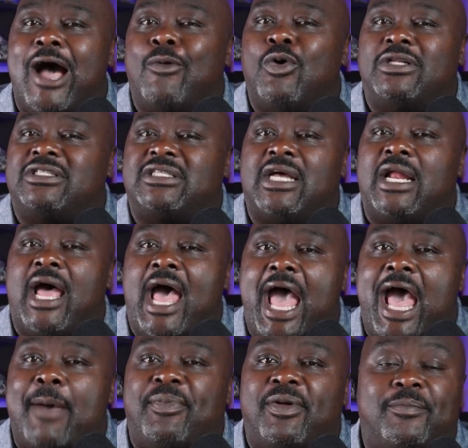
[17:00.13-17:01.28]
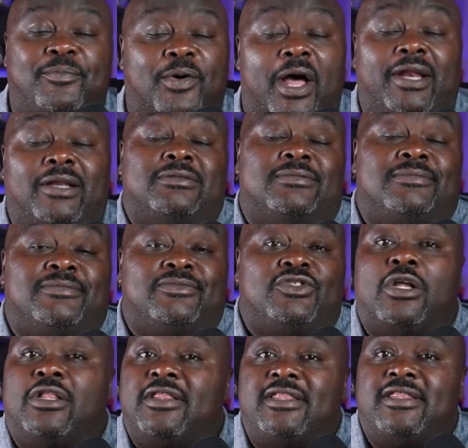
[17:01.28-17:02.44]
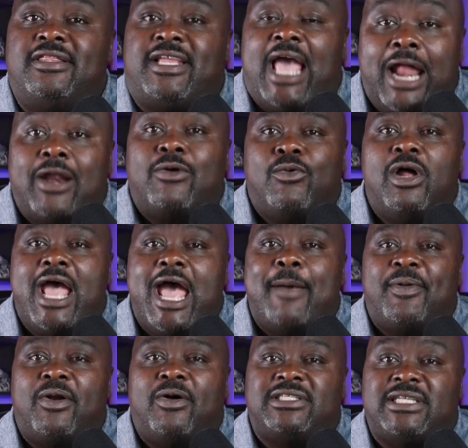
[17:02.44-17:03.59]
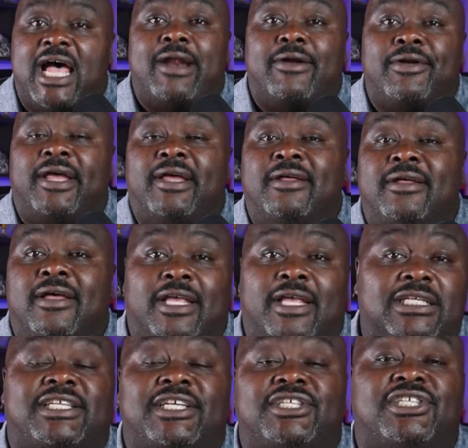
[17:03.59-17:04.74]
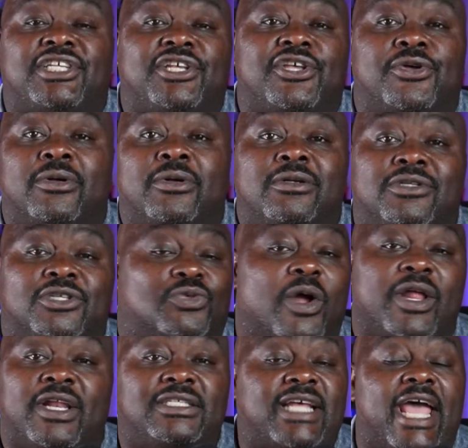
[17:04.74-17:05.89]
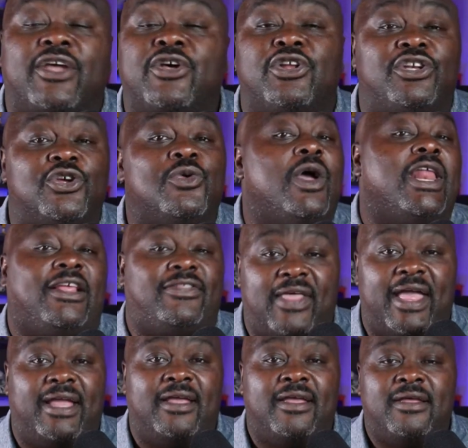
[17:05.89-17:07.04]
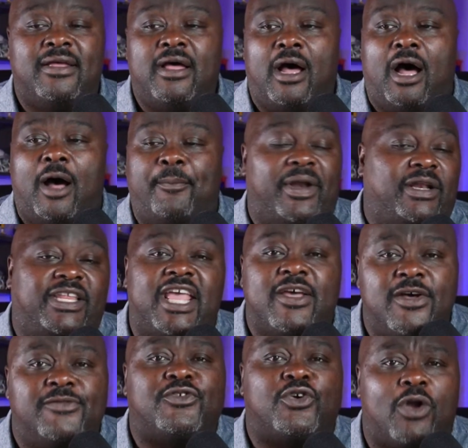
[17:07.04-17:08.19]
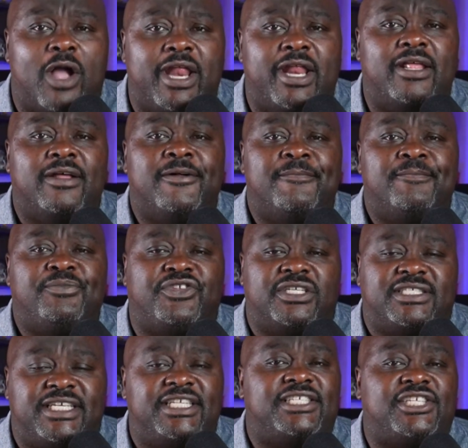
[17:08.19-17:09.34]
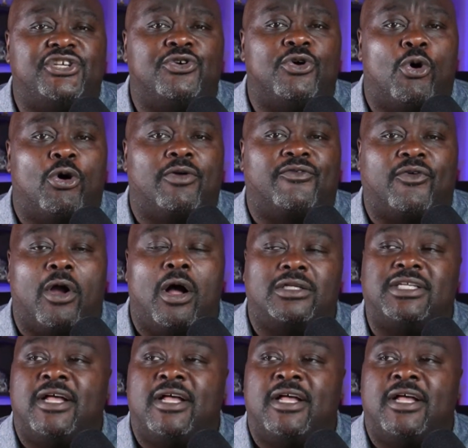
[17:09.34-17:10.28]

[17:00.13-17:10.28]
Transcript: what's going to happen, but kind of what happened on Saturday against TCU. Just went in the tank, couldn't do anything. But give credit to TCU Horned Frogs.